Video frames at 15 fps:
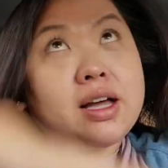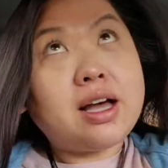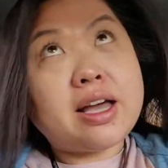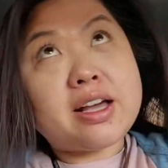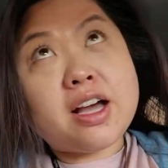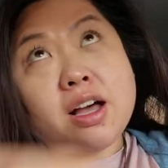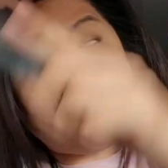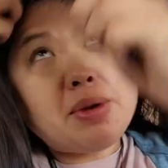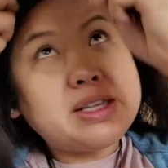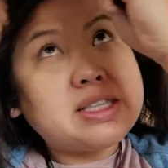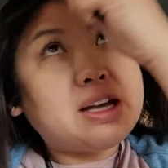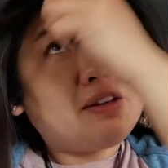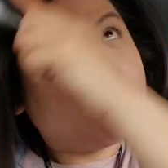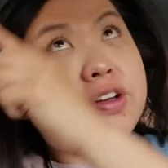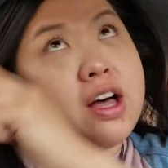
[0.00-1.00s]
I cut
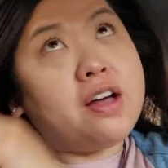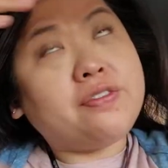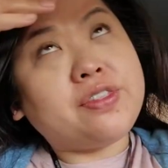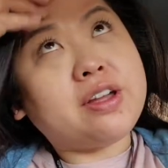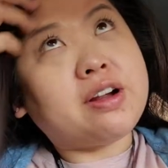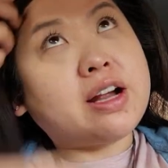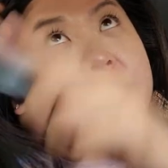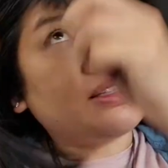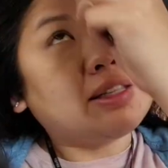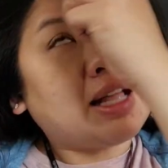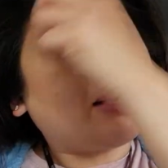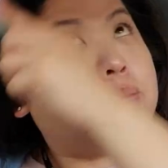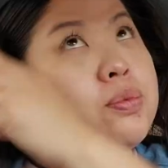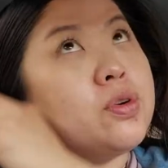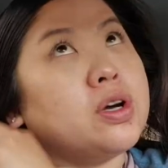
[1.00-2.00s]
myself off there at
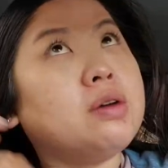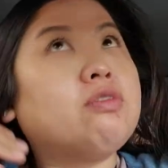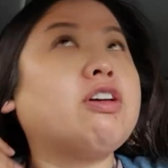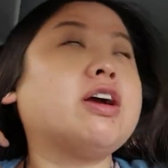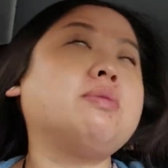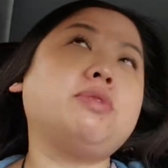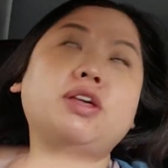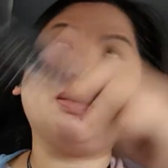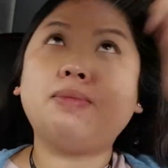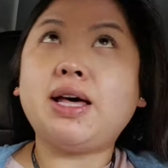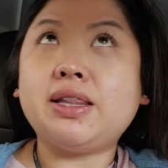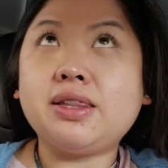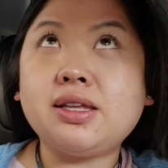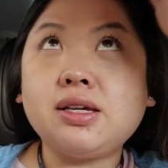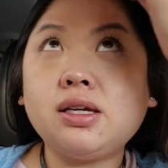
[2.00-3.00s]
that point, rambling
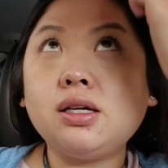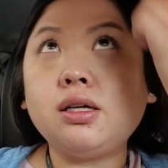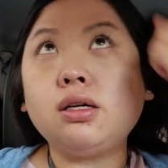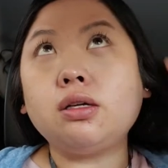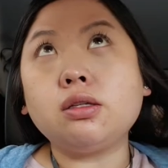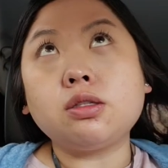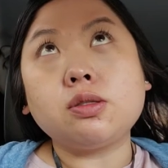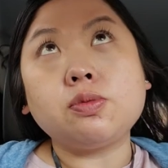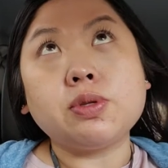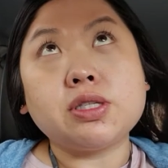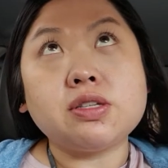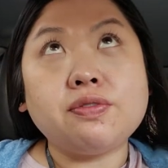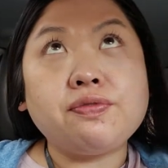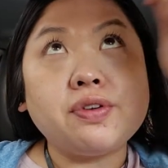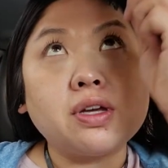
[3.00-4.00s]
about the
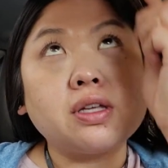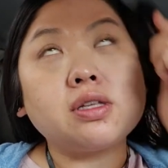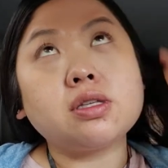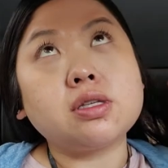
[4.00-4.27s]
specific